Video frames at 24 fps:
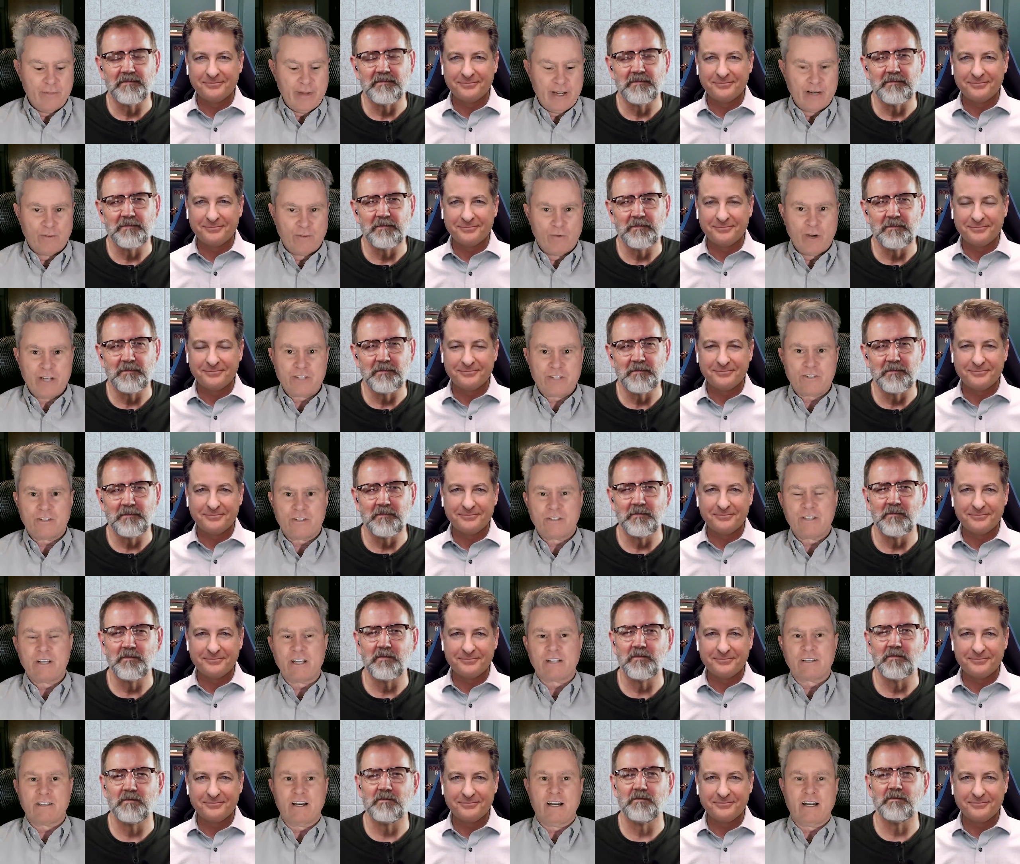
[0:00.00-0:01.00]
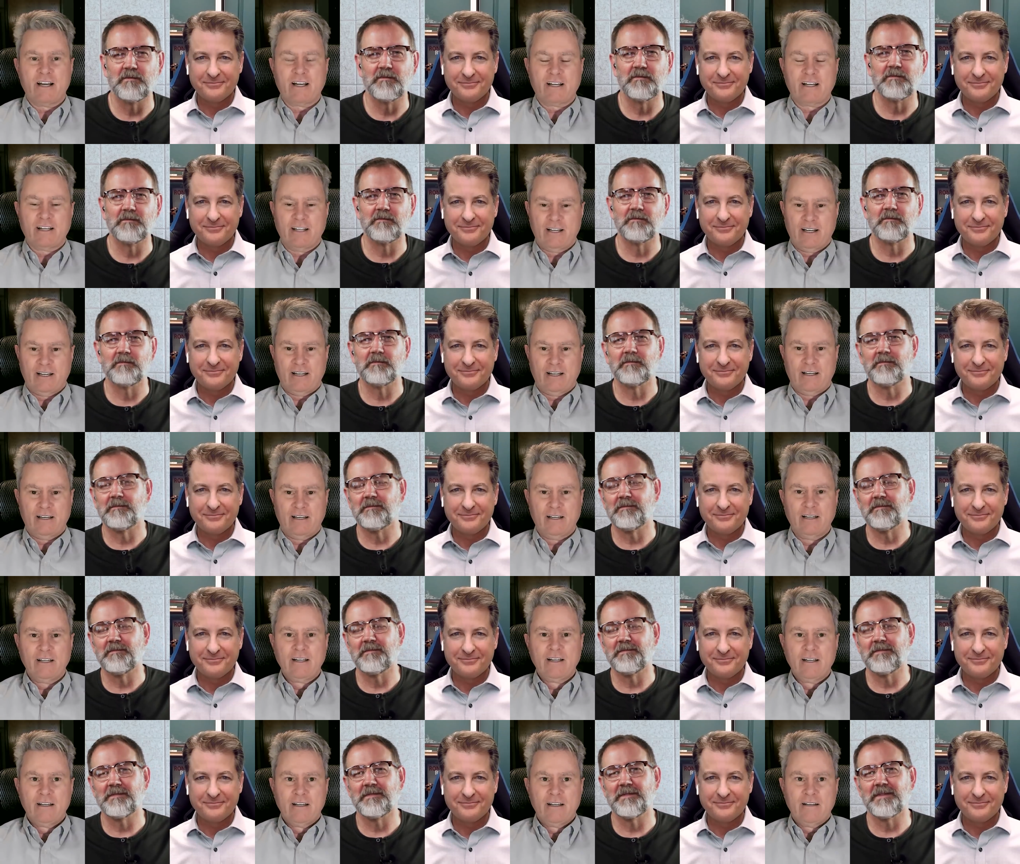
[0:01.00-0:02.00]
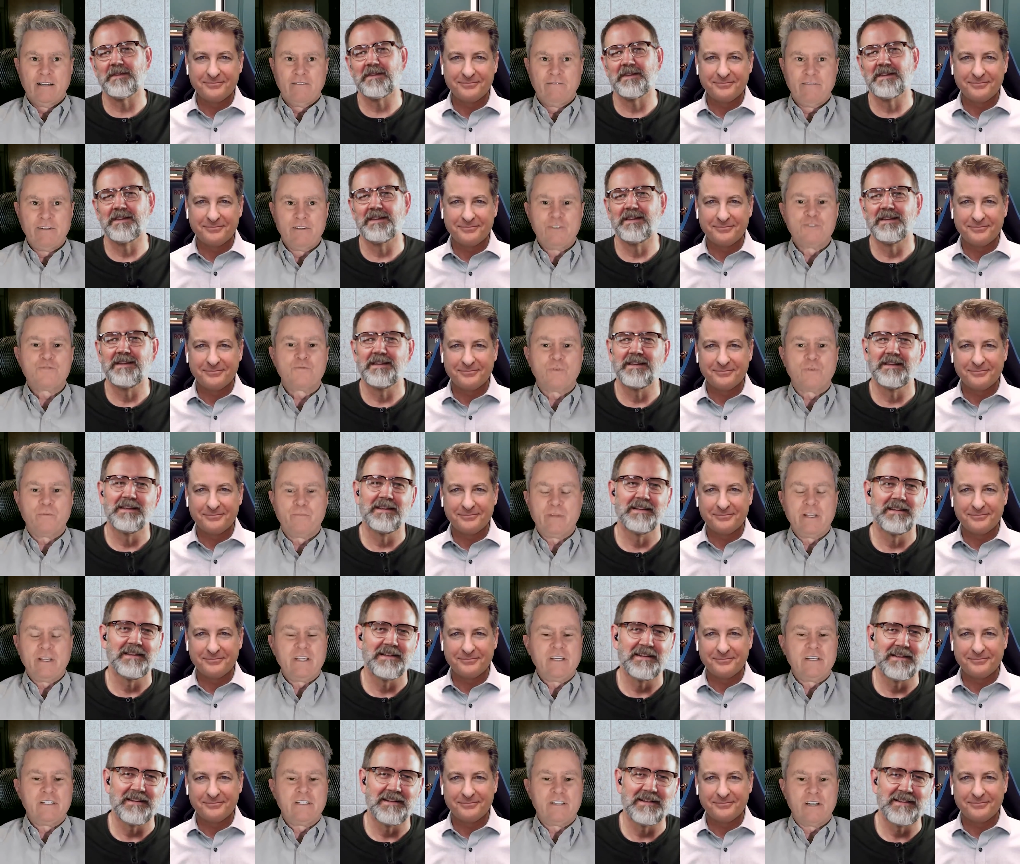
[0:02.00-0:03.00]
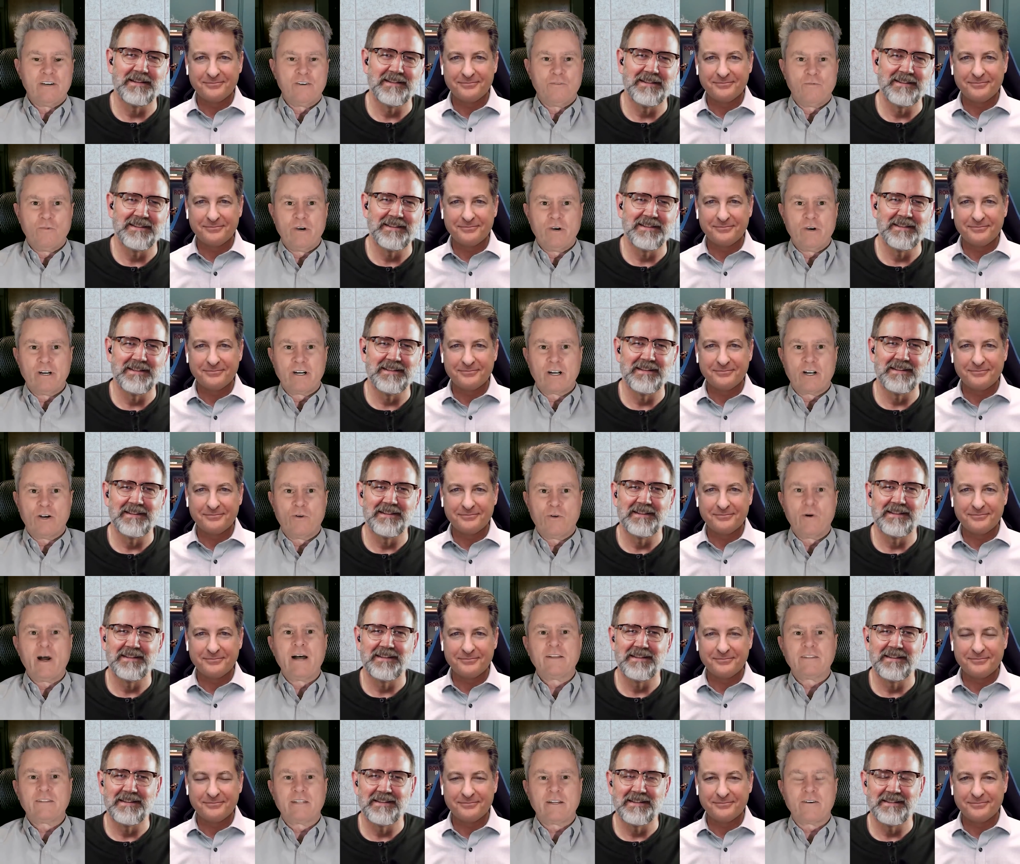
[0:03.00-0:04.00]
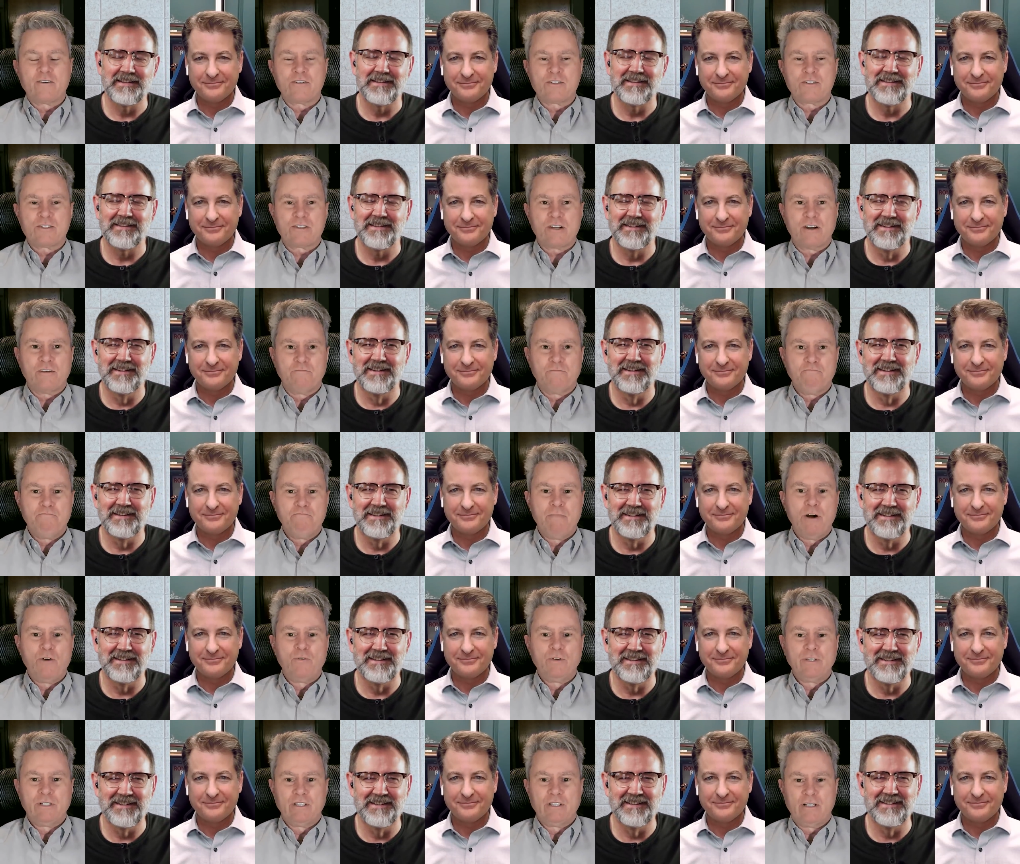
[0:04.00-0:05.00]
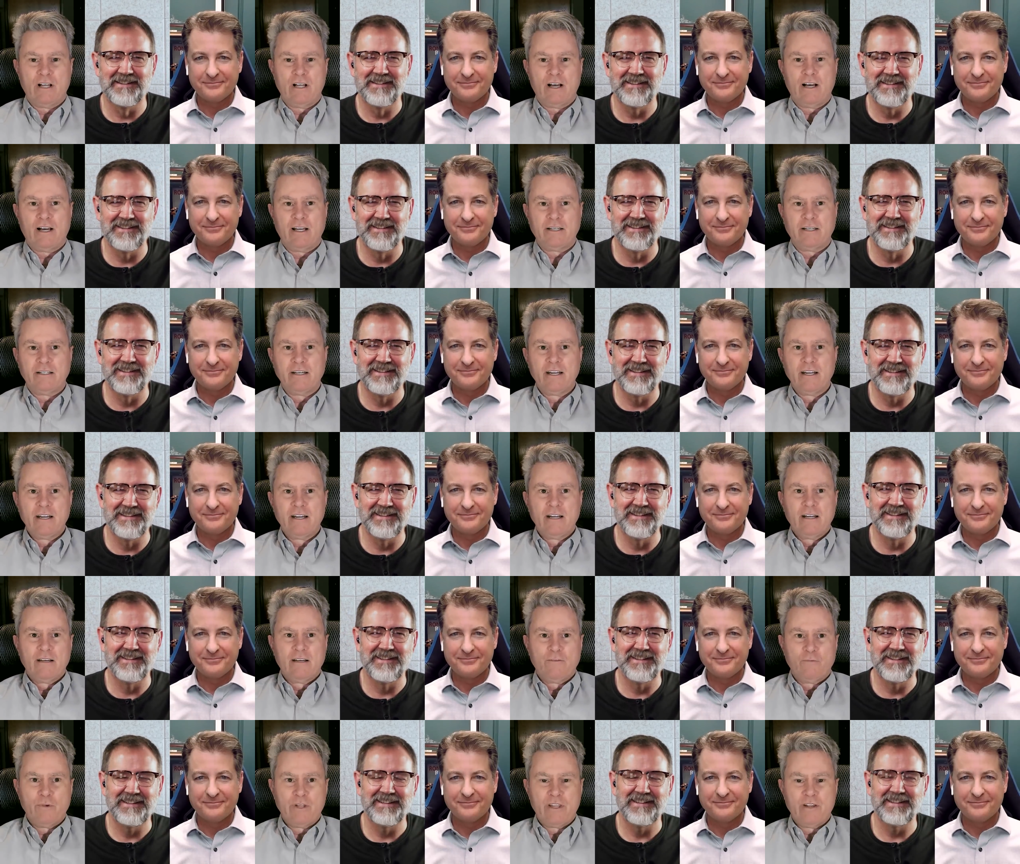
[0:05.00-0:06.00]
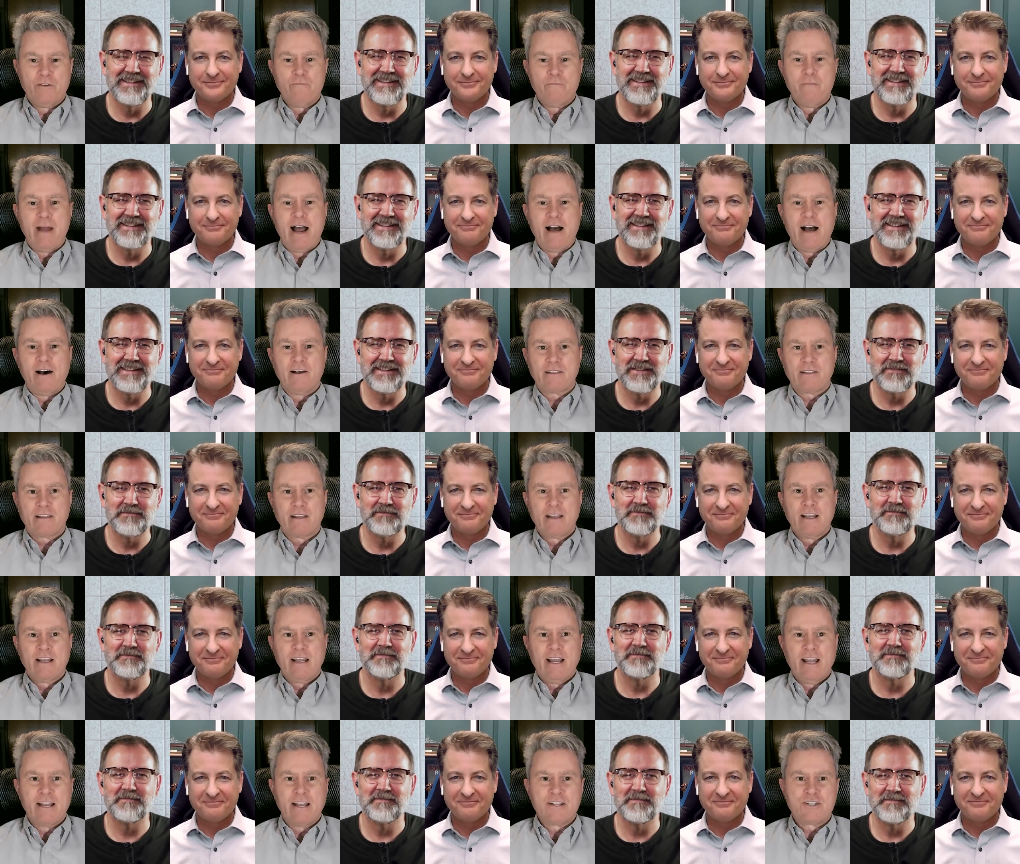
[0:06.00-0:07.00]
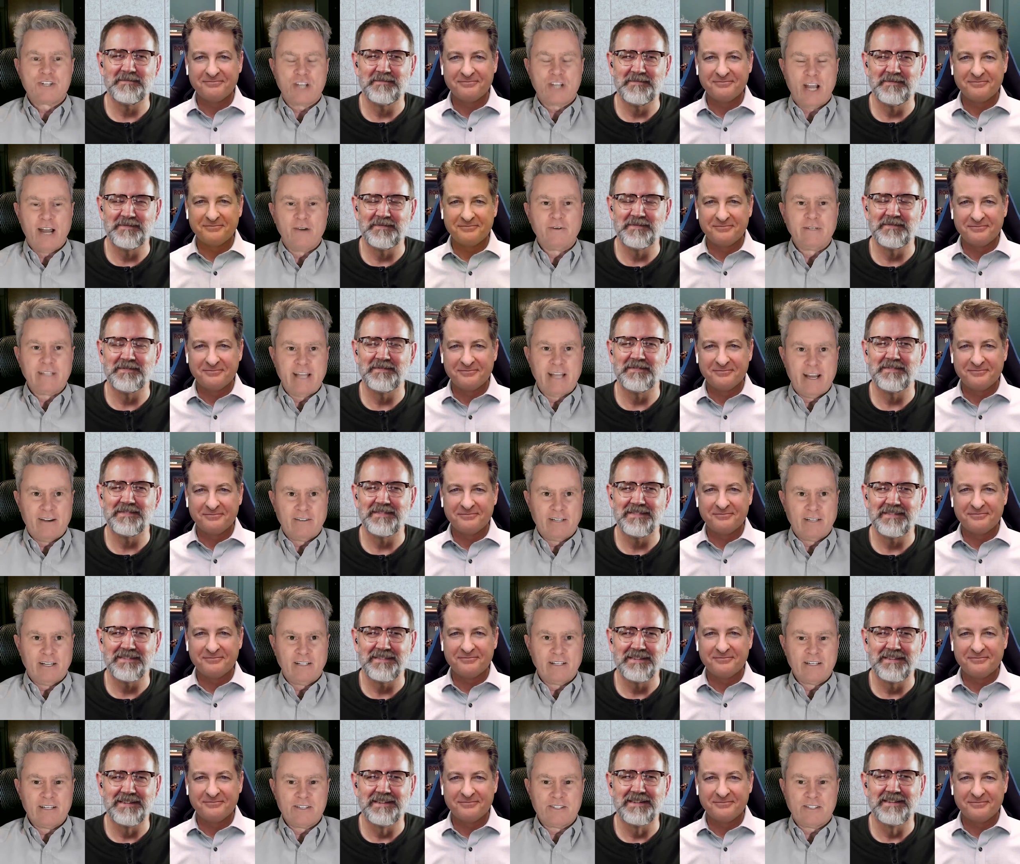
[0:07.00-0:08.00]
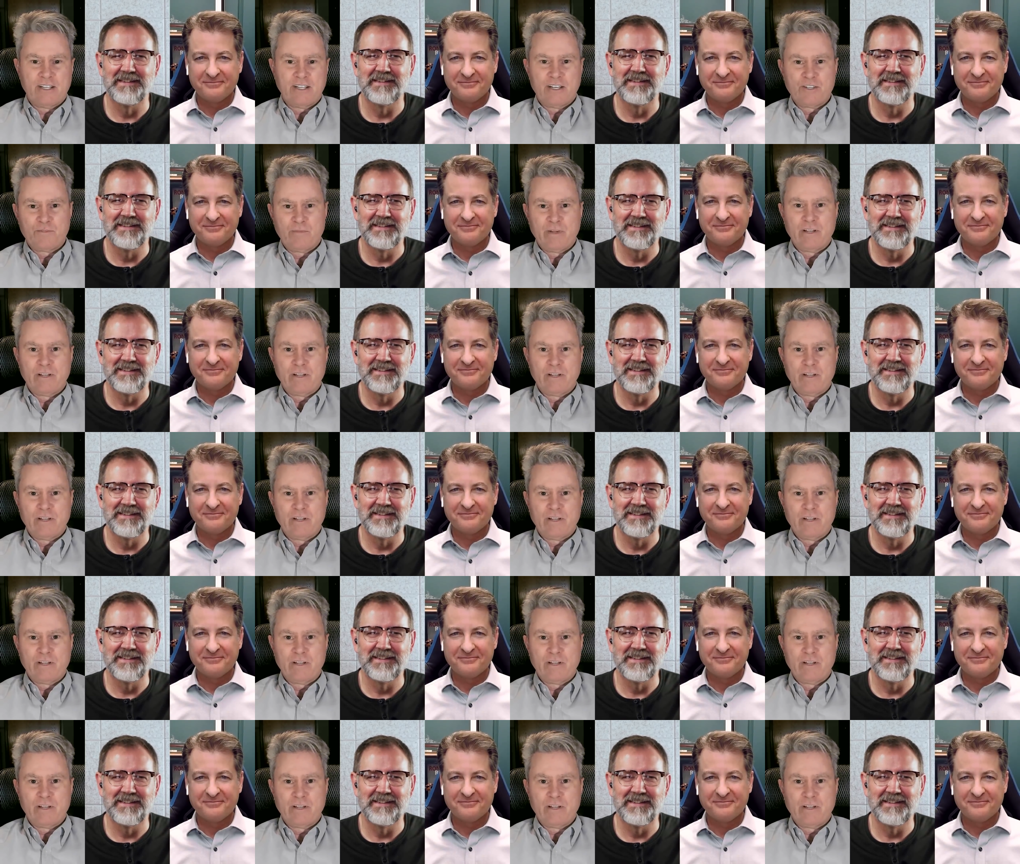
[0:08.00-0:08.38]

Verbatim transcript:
Speaker 1: No matter what your TikTok uh, views will be, you don't want to go out there and start mowing the lawn with your mouth and chowing down on these things